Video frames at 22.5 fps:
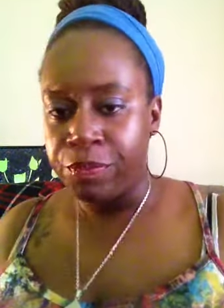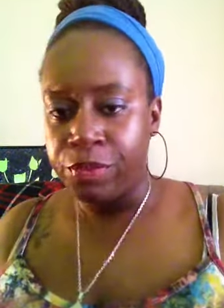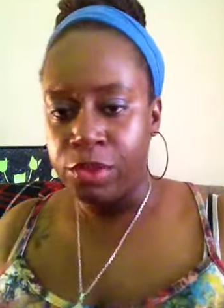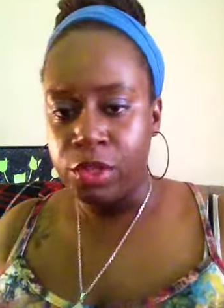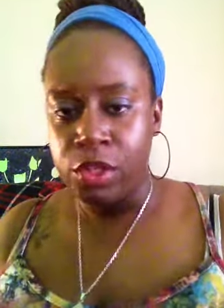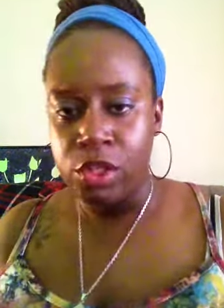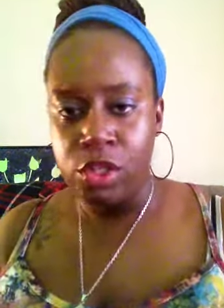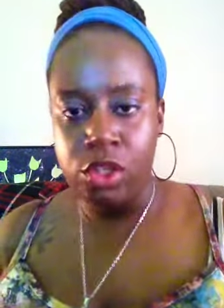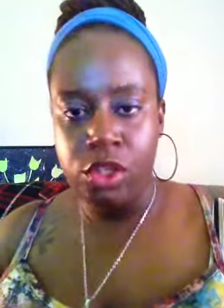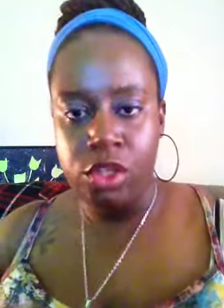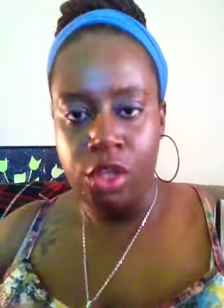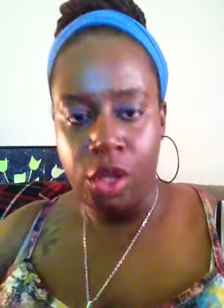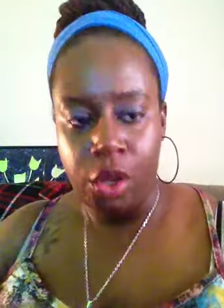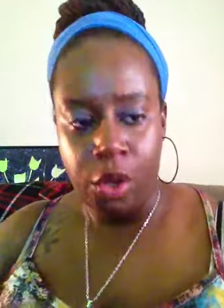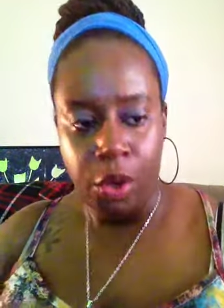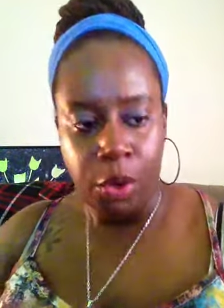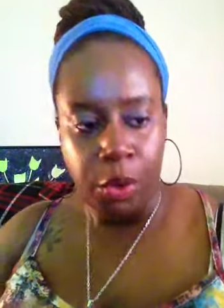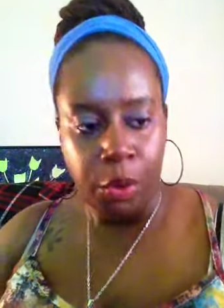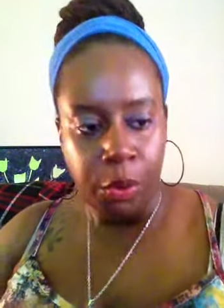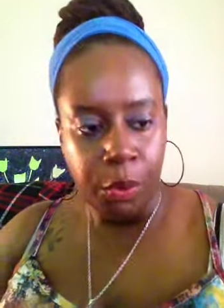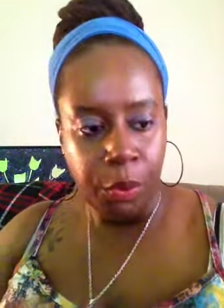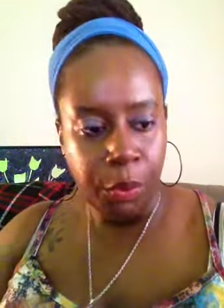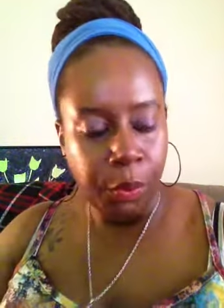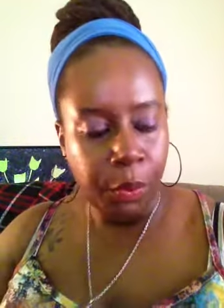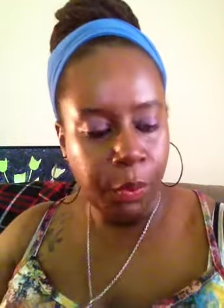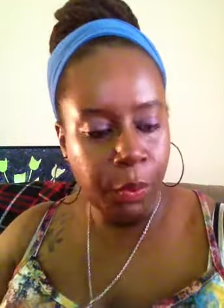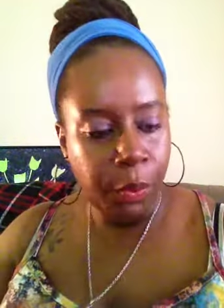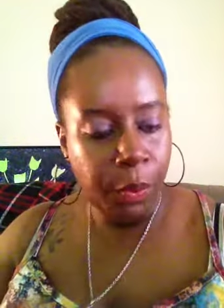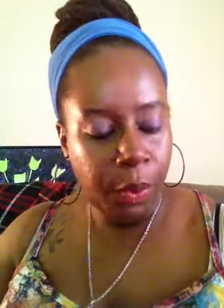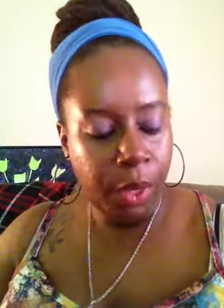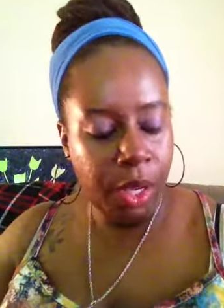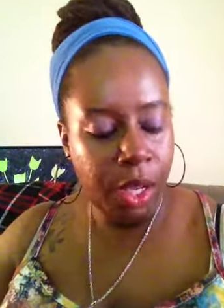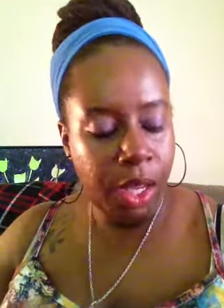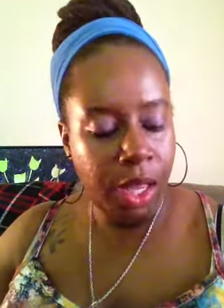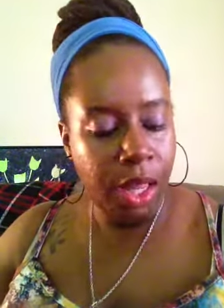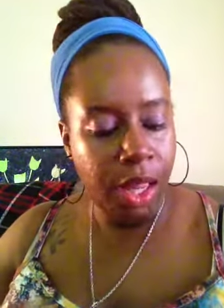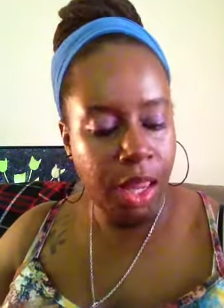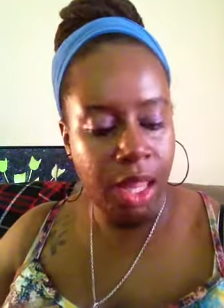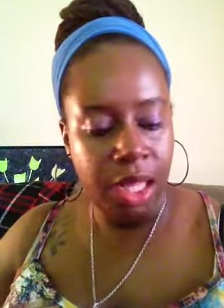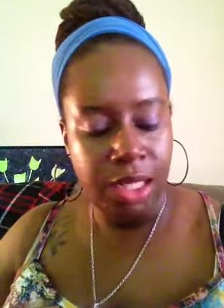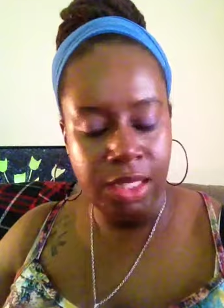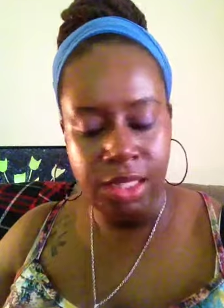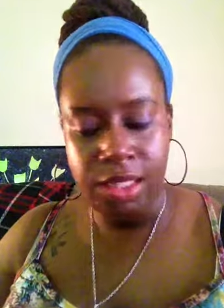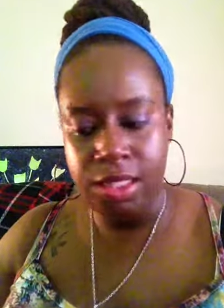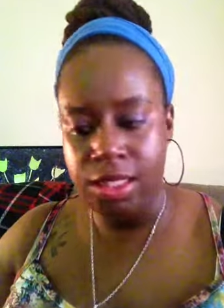So
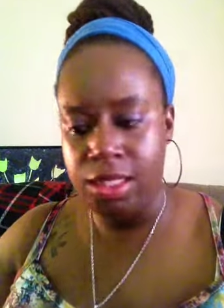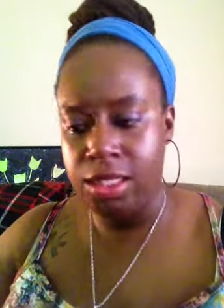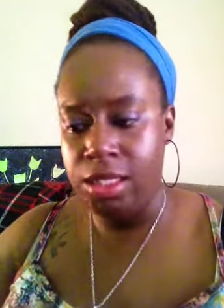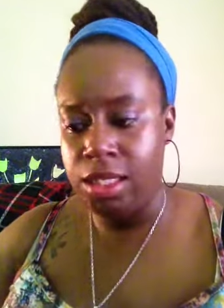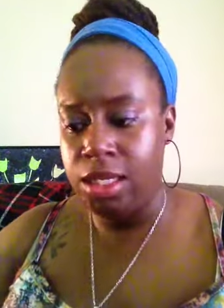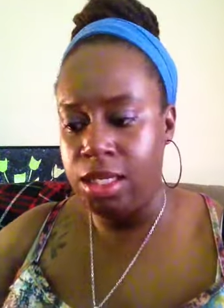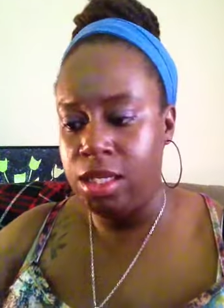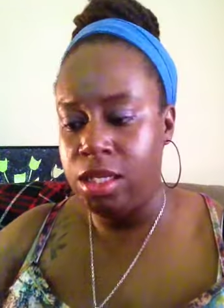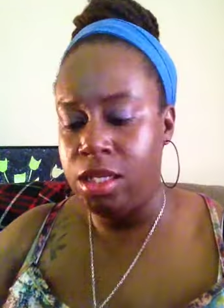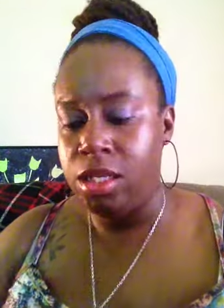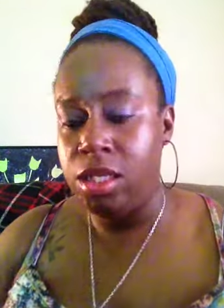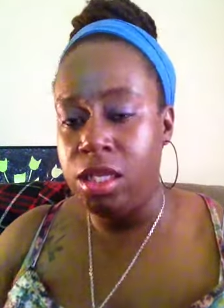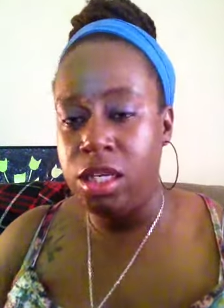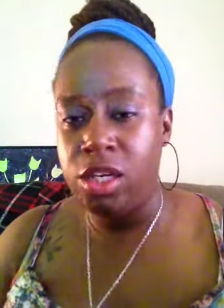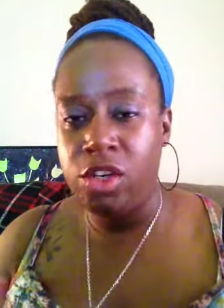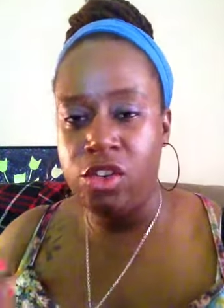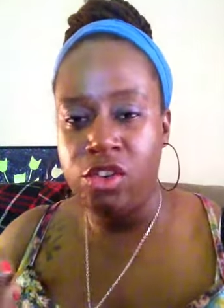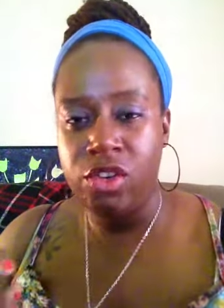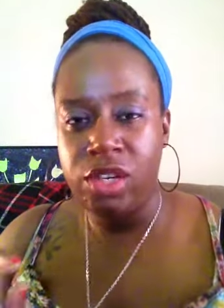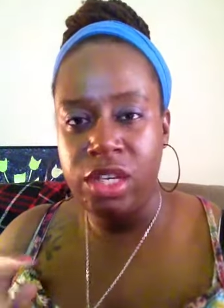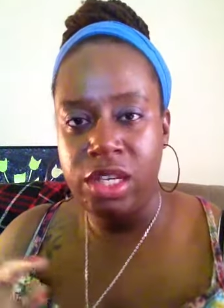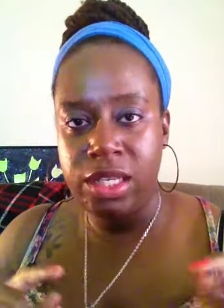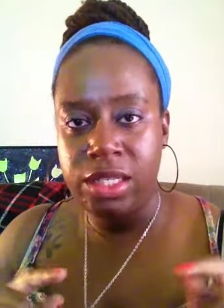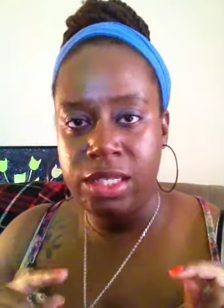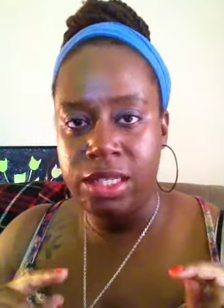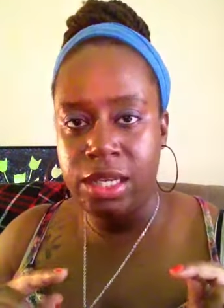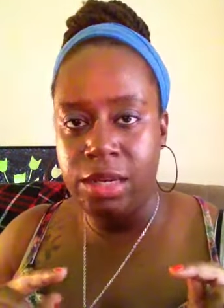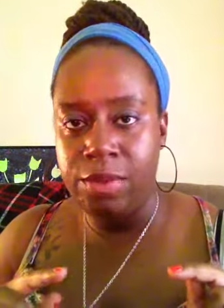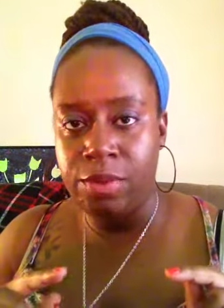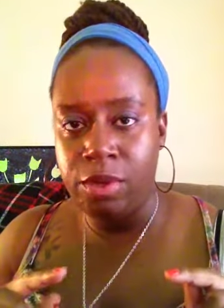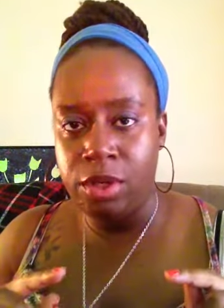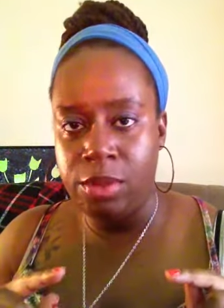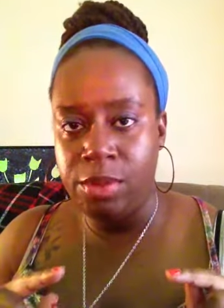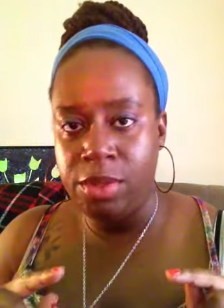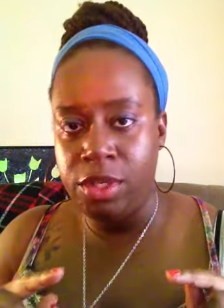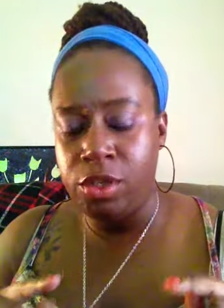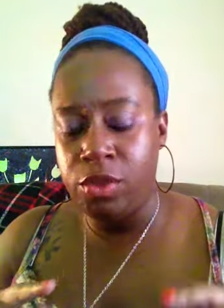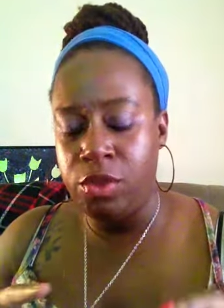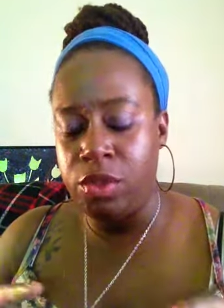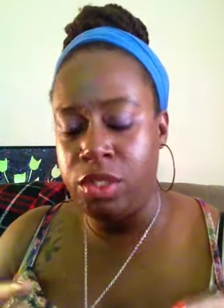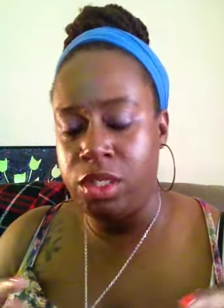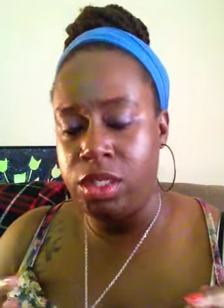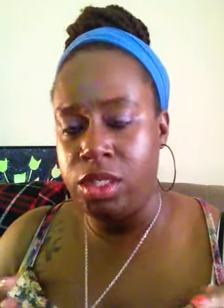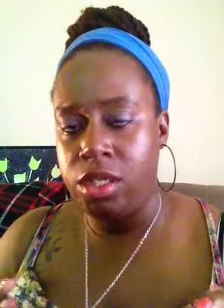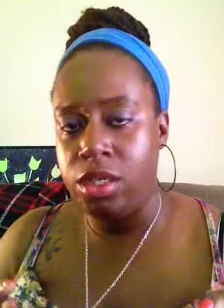let's see, the ingredients that I'm going to be
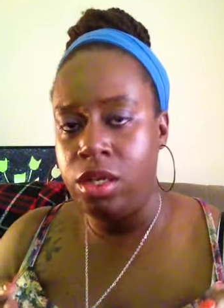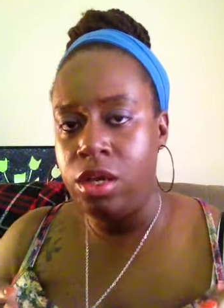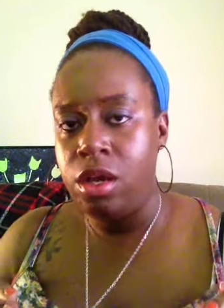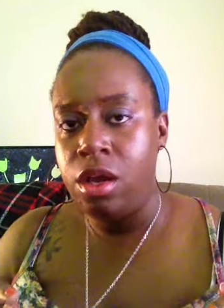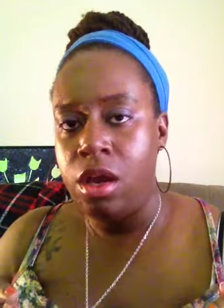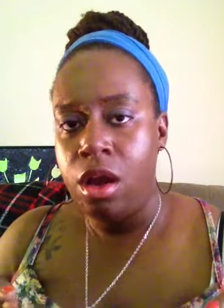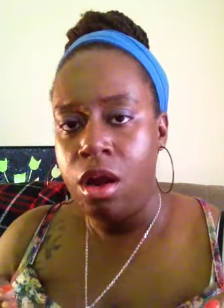using